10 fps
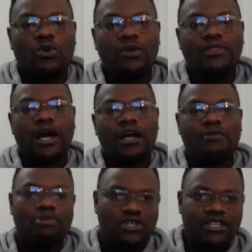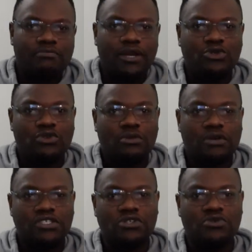With reporting back to the
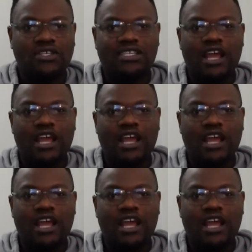question. So it's